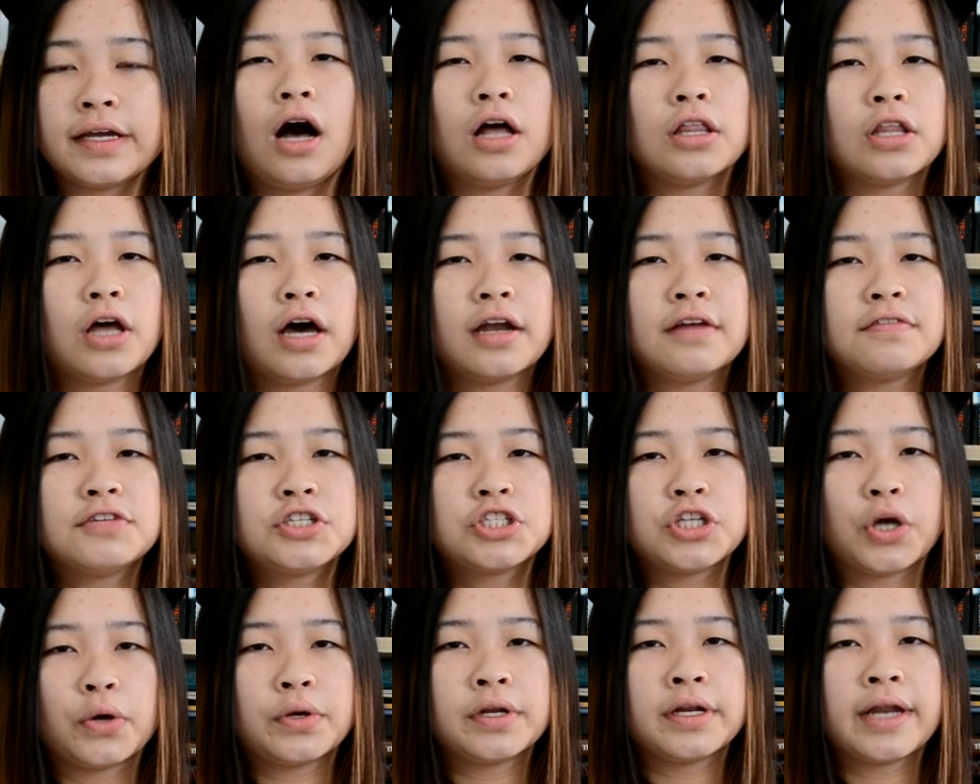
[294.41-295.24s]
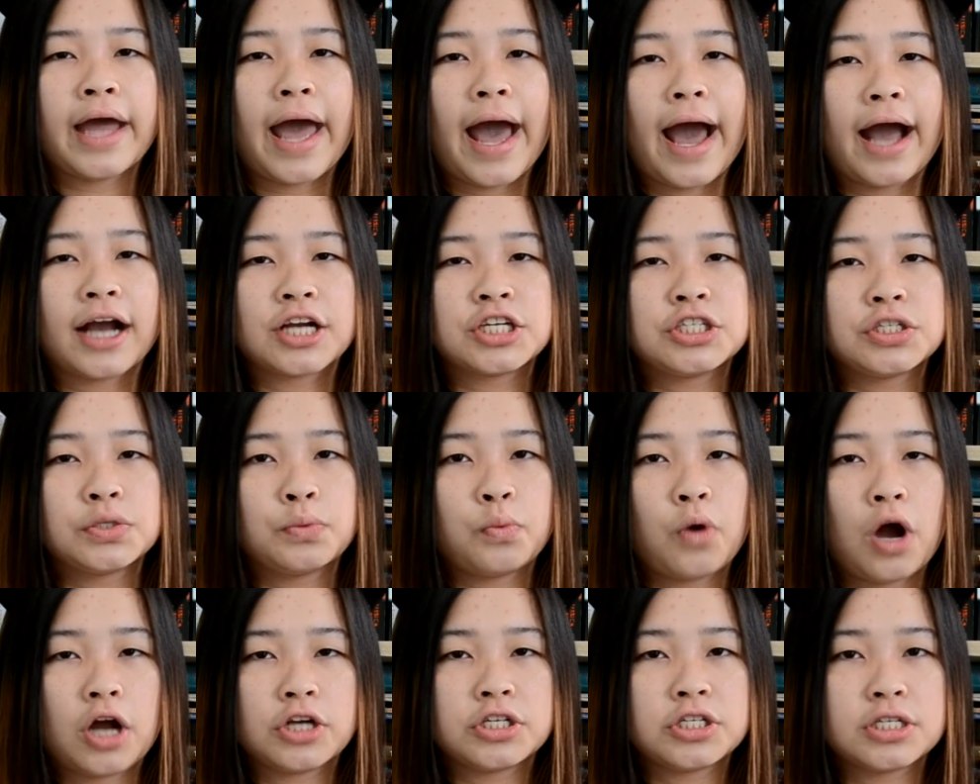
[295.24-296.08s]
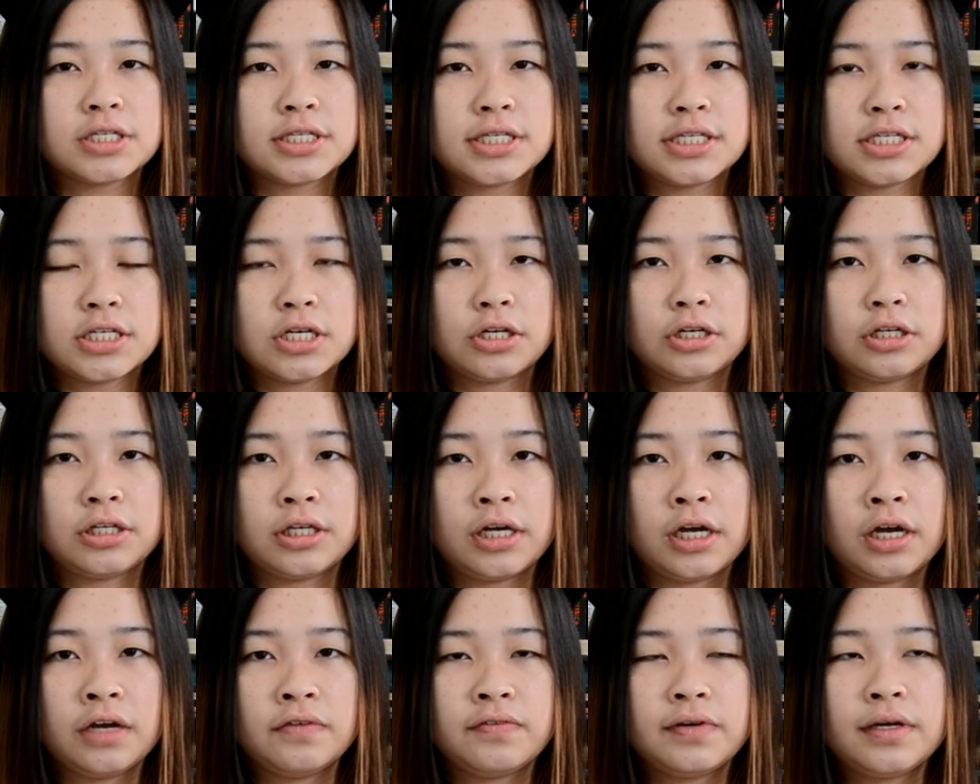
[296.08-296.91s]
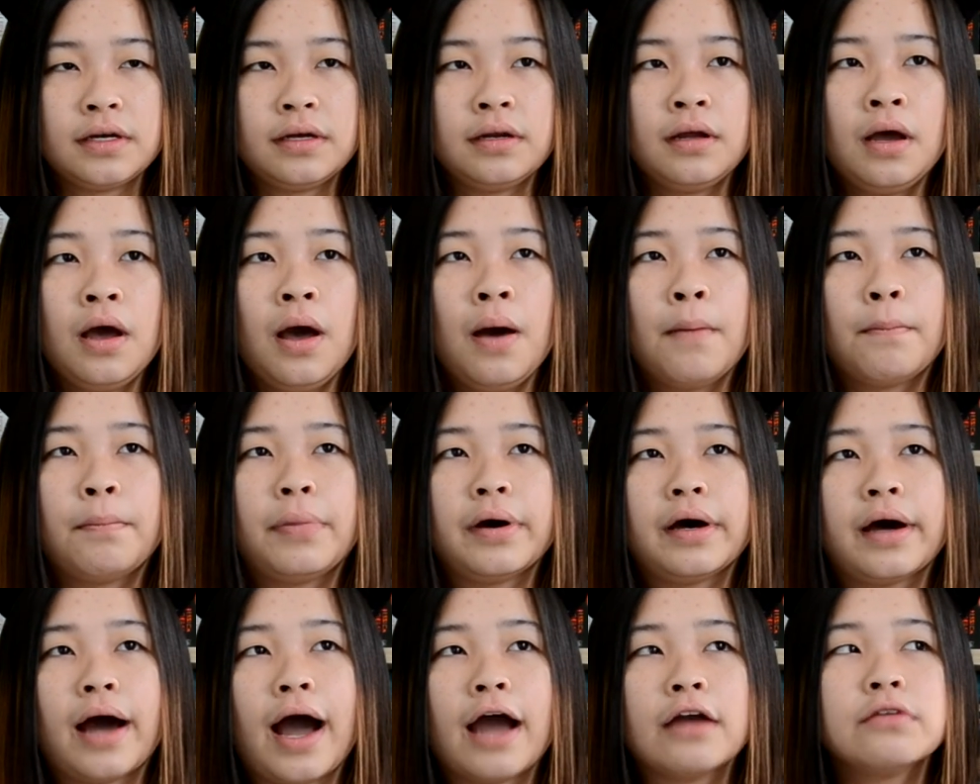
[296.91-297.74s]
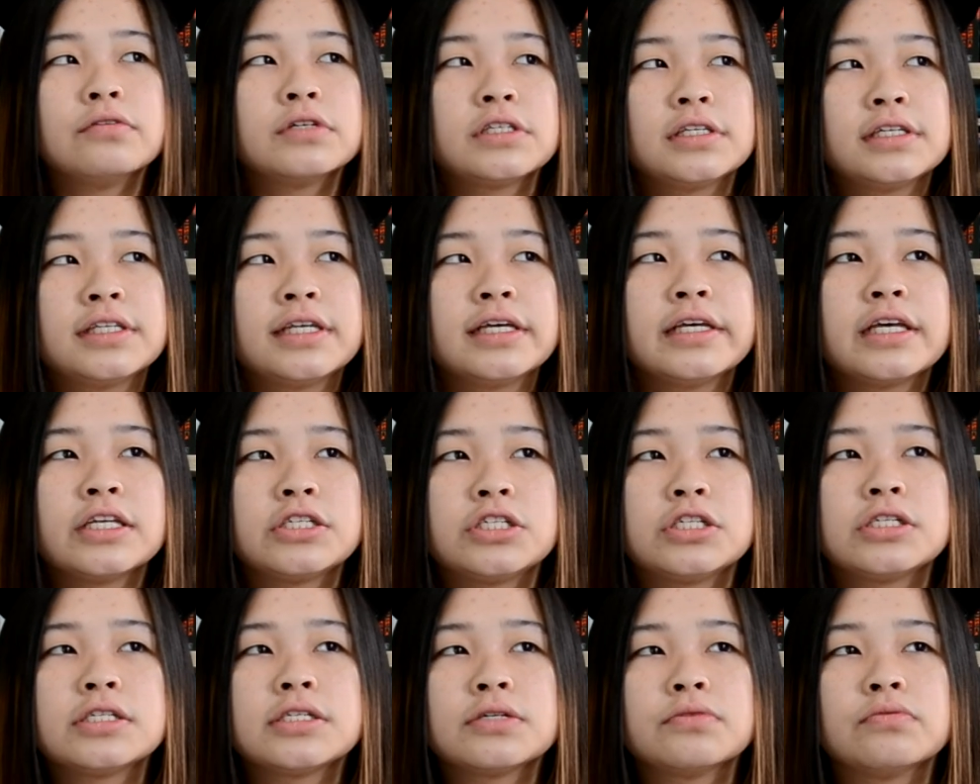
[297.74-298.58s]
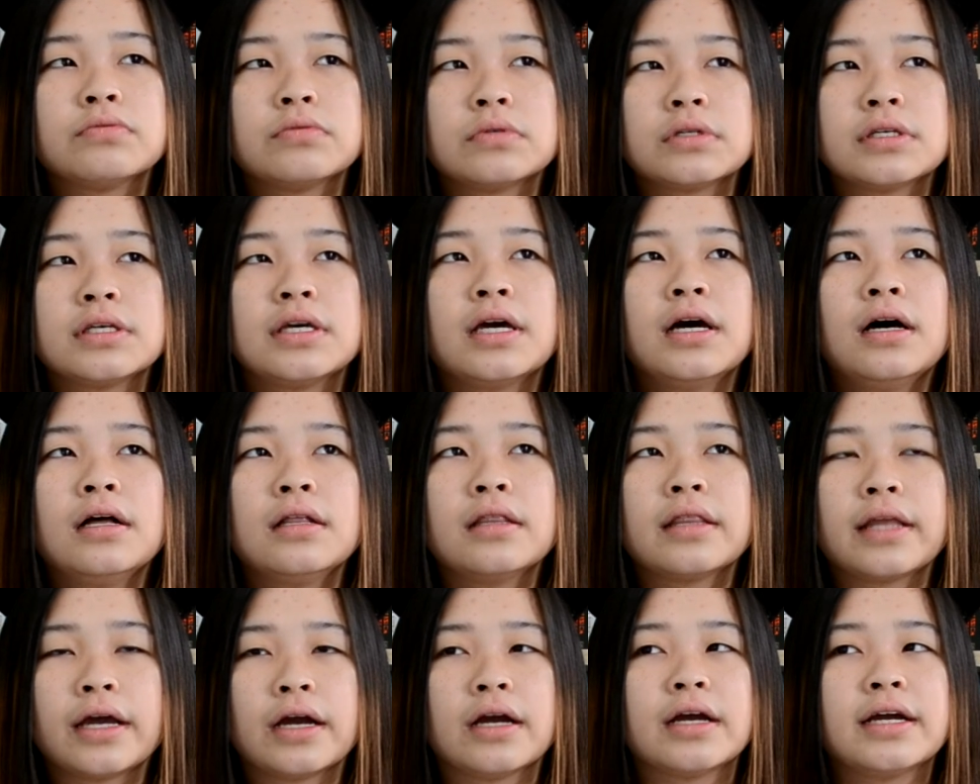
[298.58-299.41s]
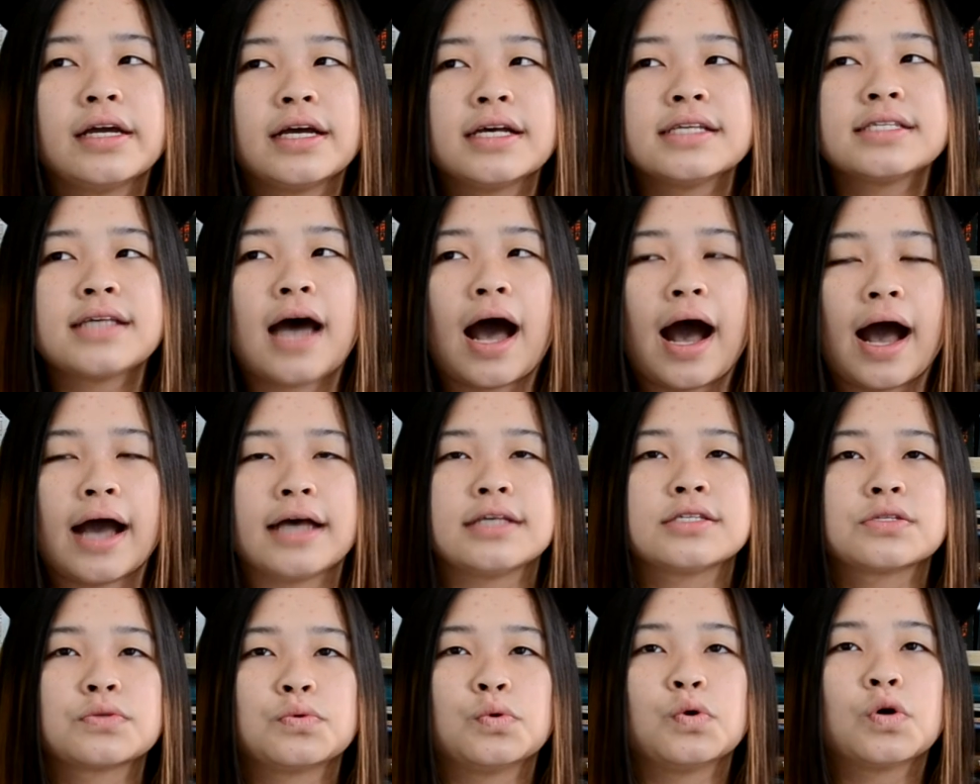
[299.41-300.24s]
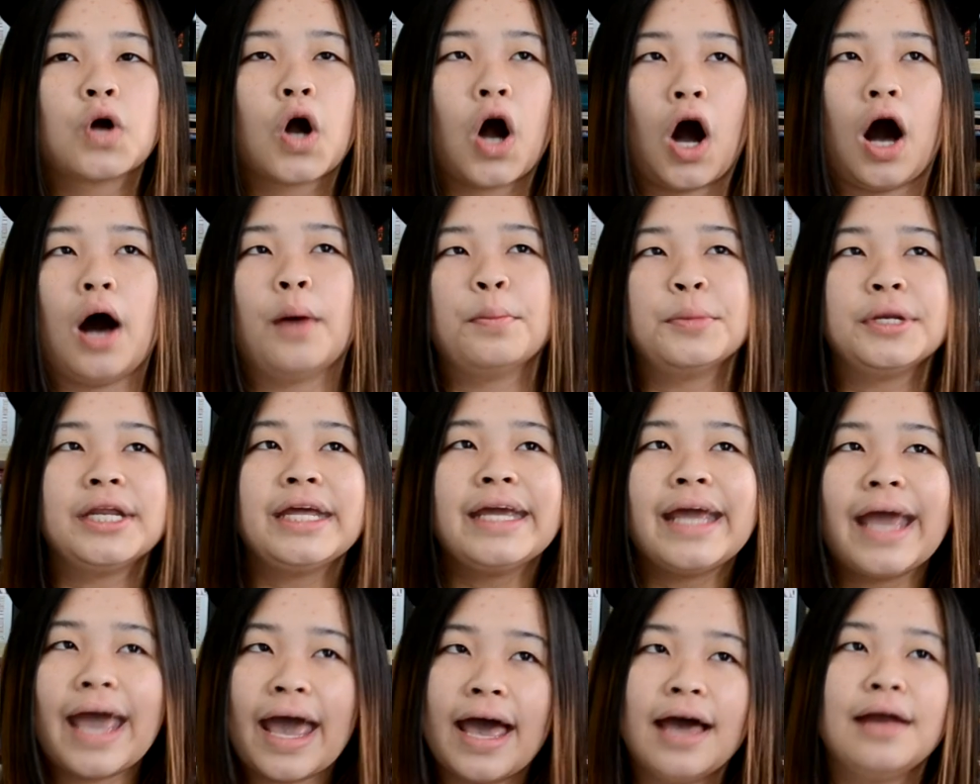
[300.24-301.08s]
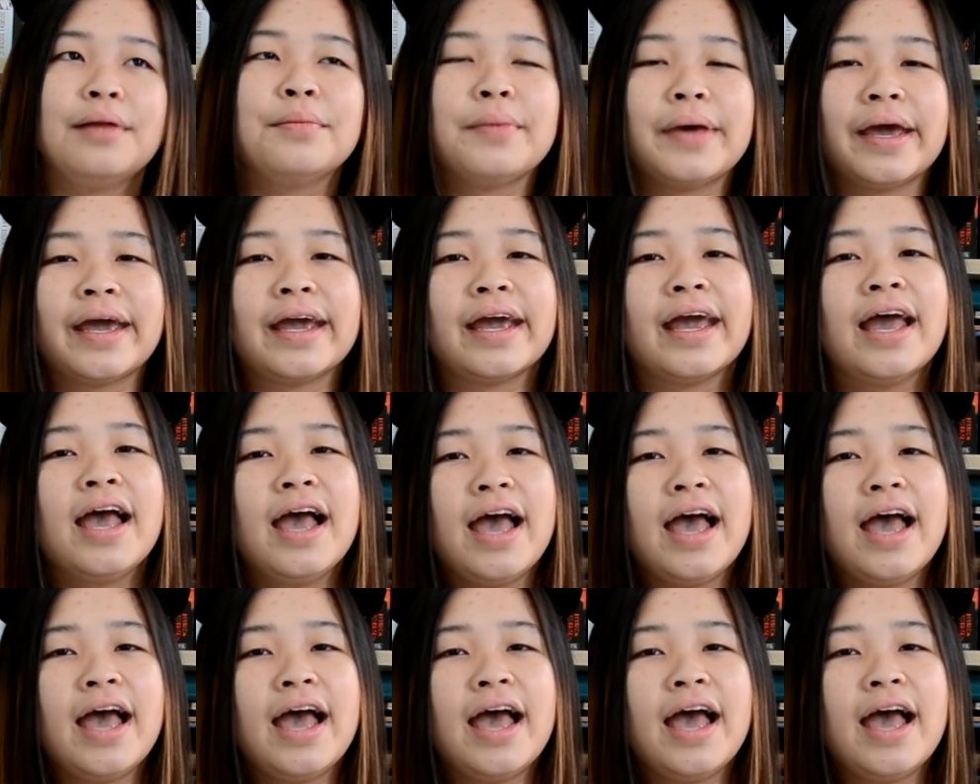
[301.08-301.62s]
A lot of shonen action watchers steer clear of it, but I really think it's just a really hilarious high school comedy comedy anime.